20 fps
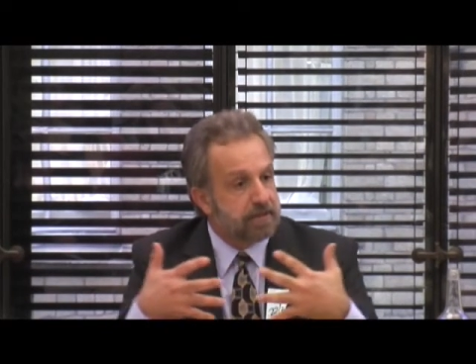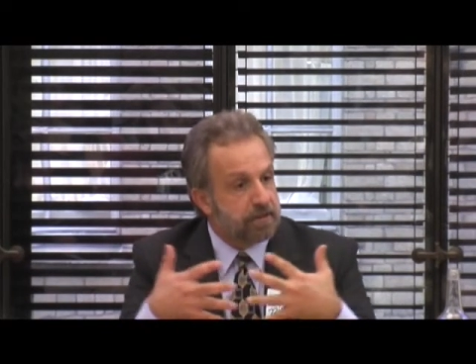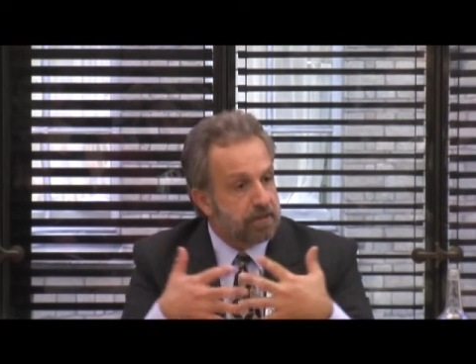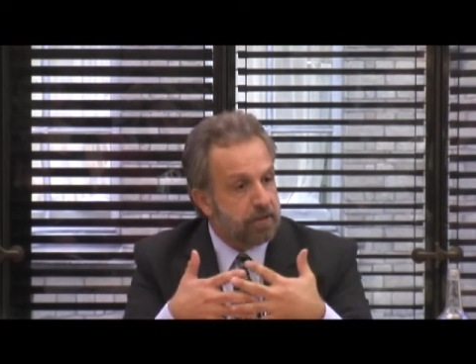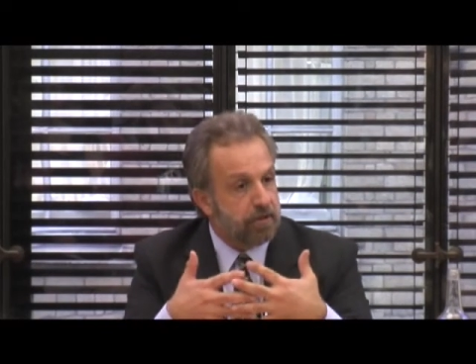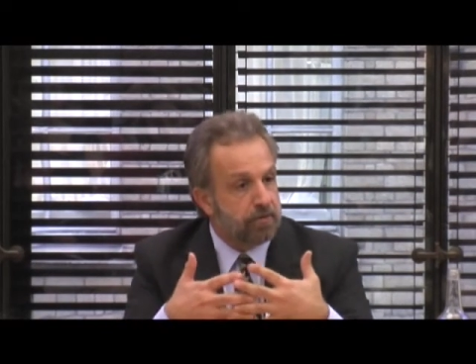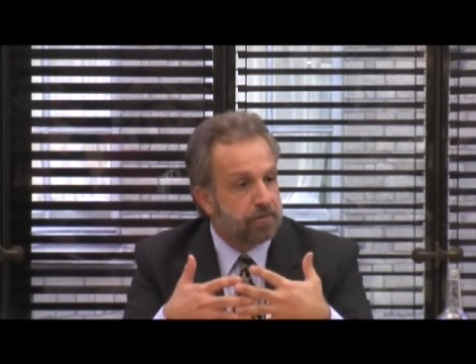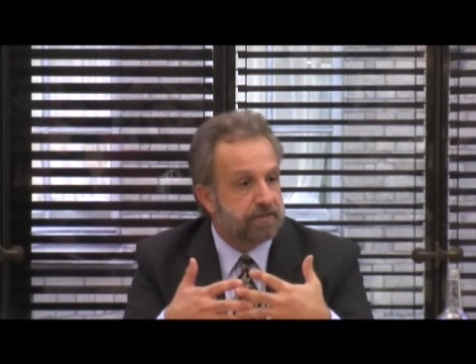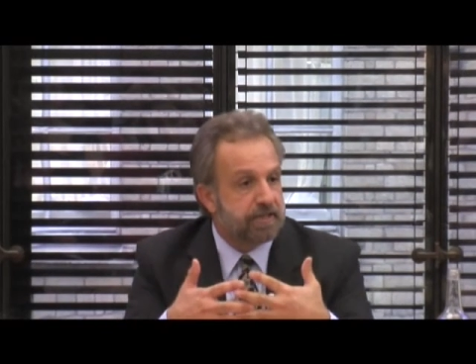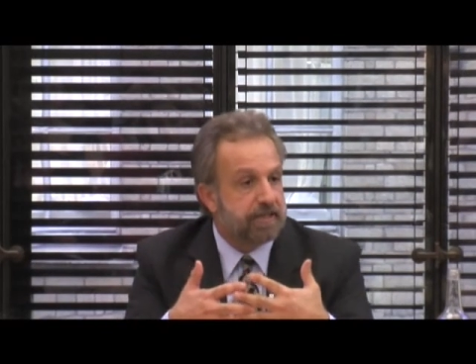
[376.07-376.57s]

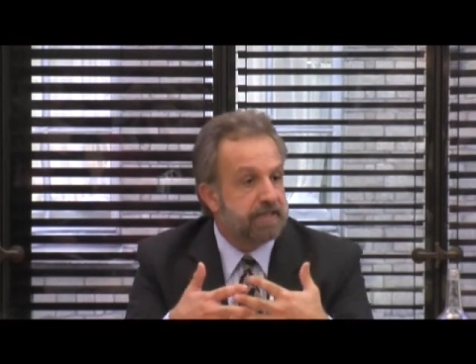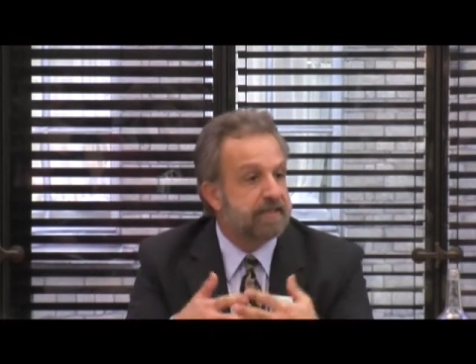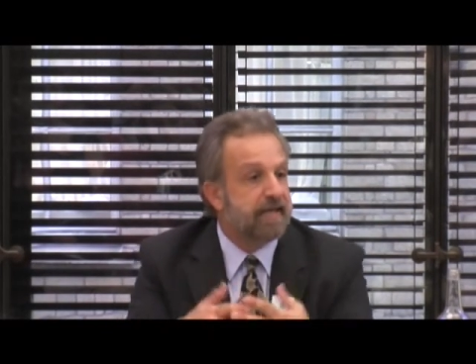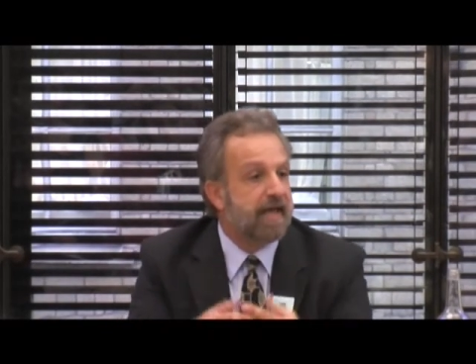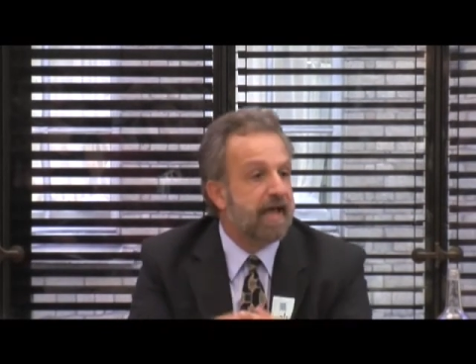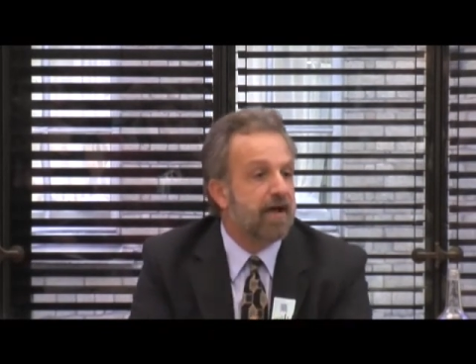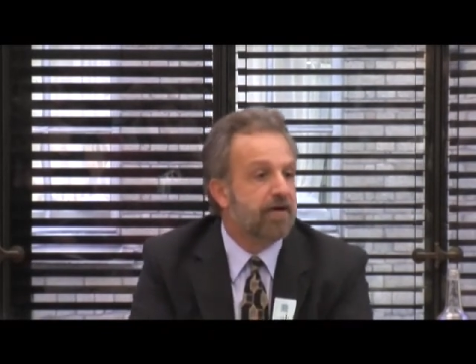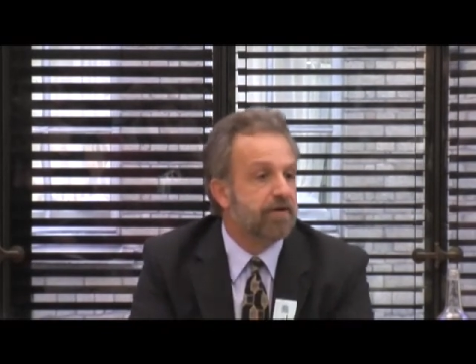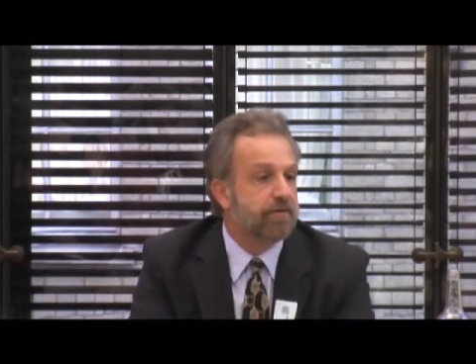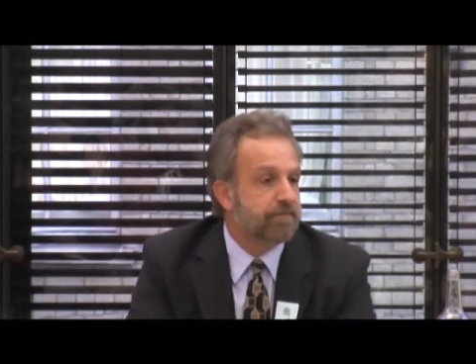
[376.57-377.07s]
closing
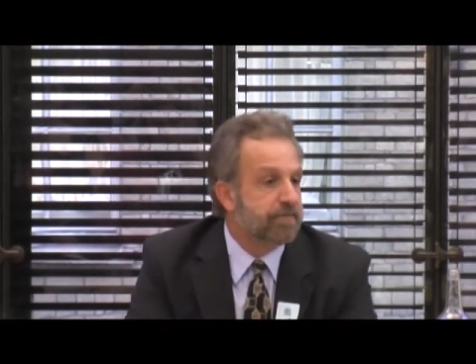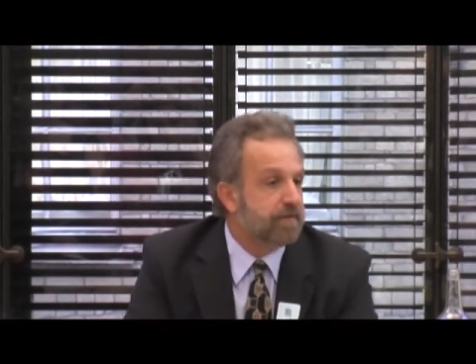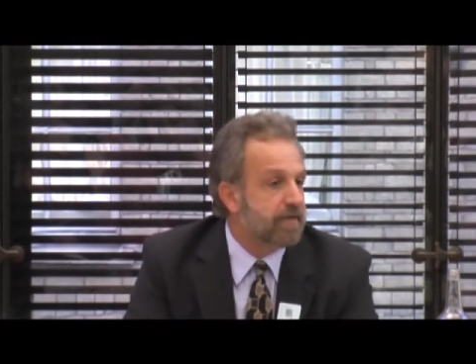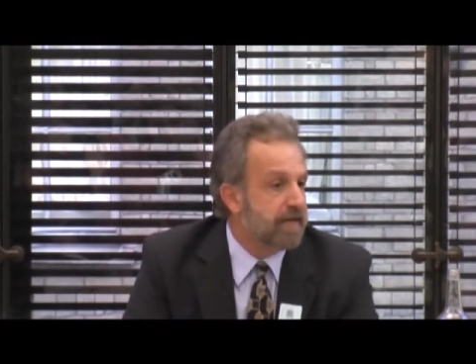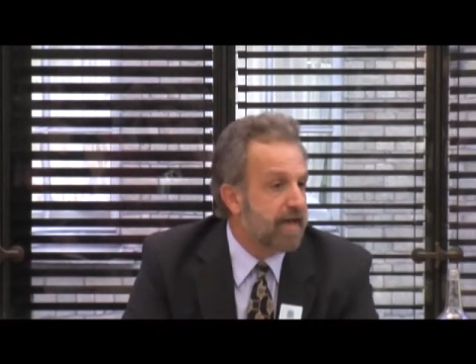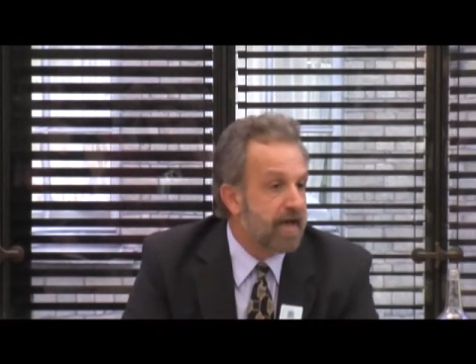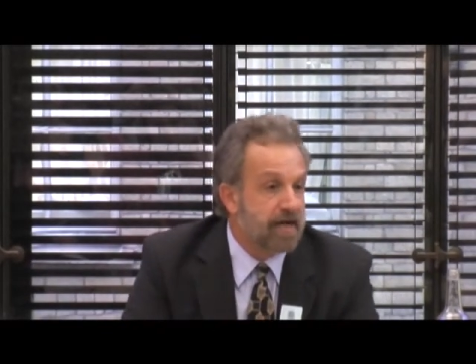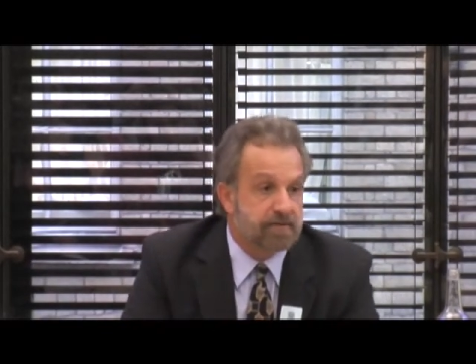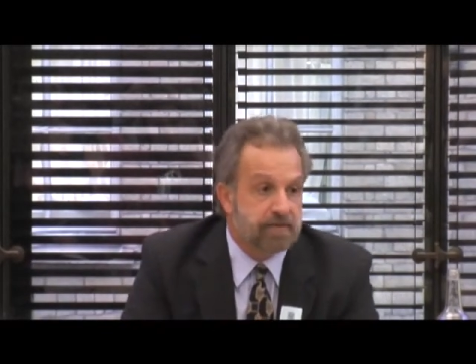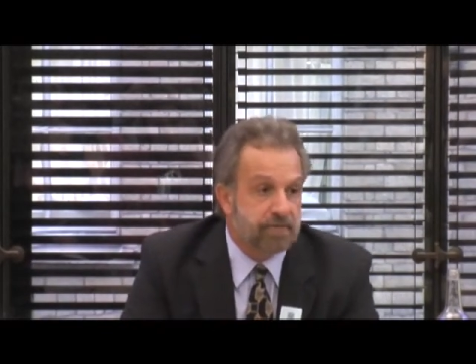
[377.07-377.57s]
down of
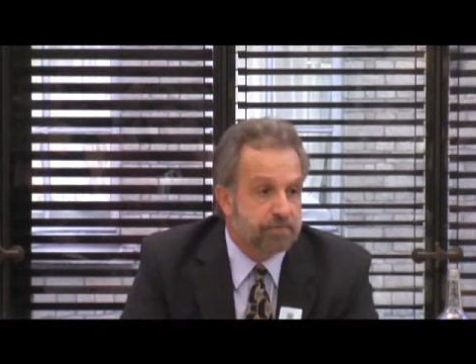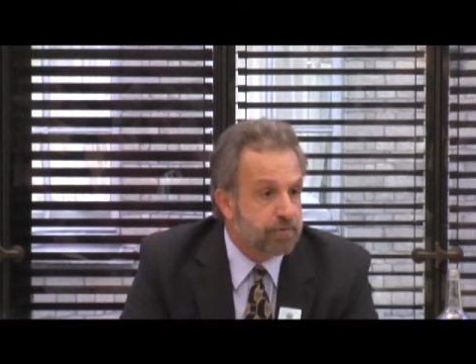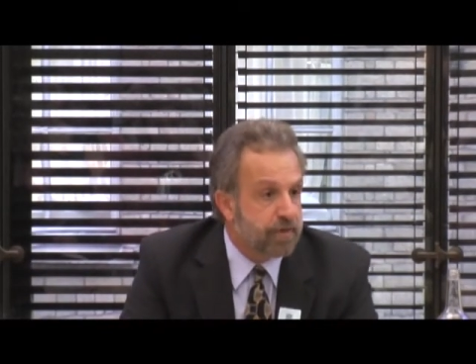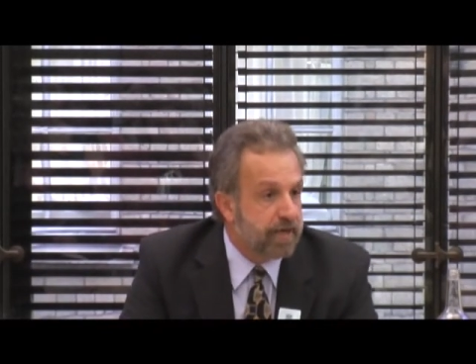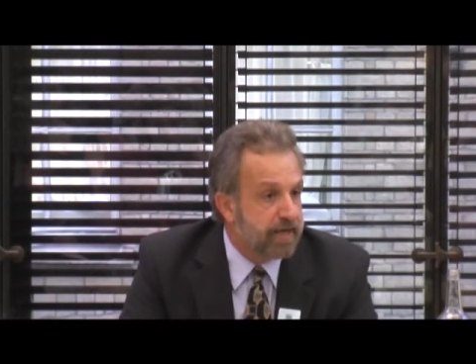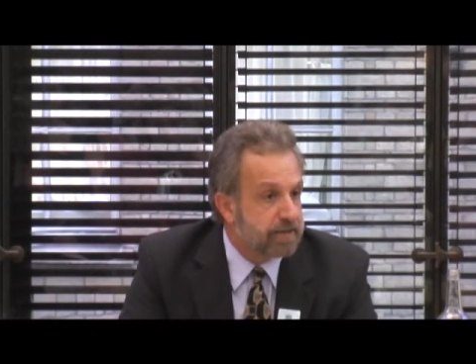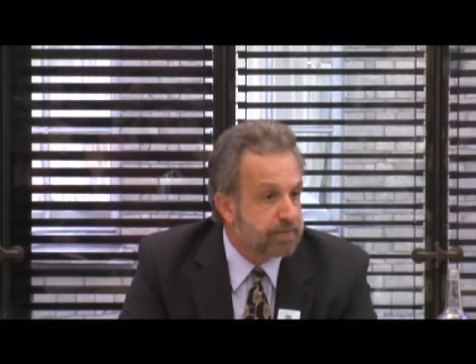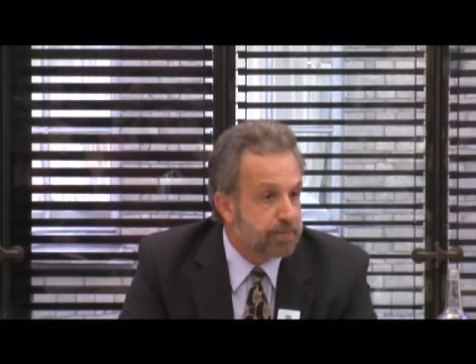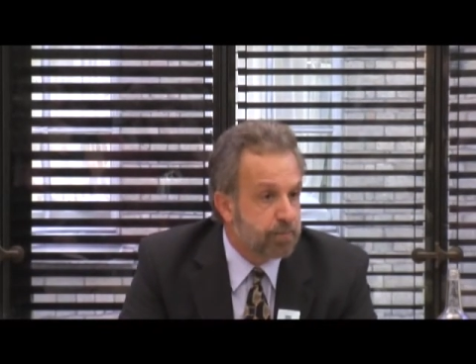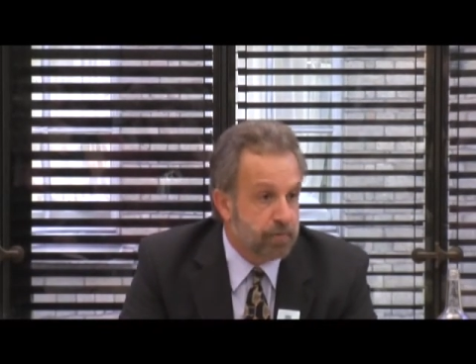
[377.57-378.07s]
the active
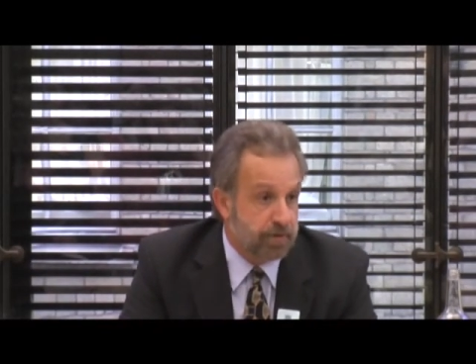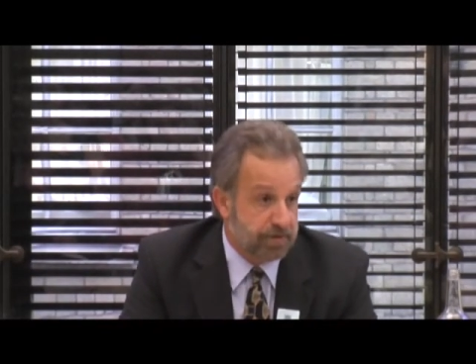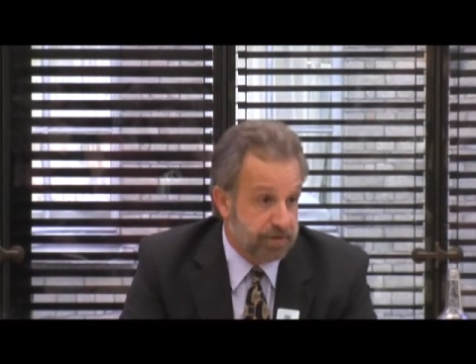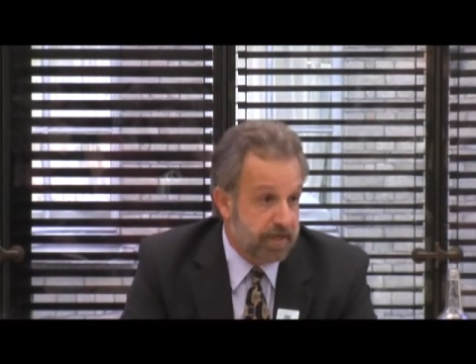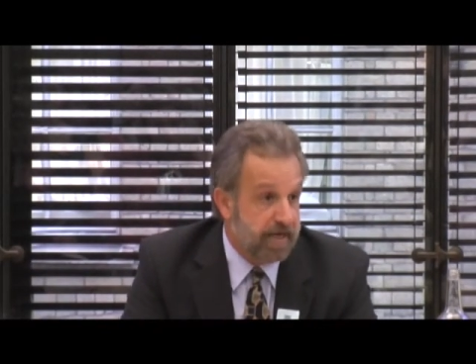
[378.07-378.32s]
transport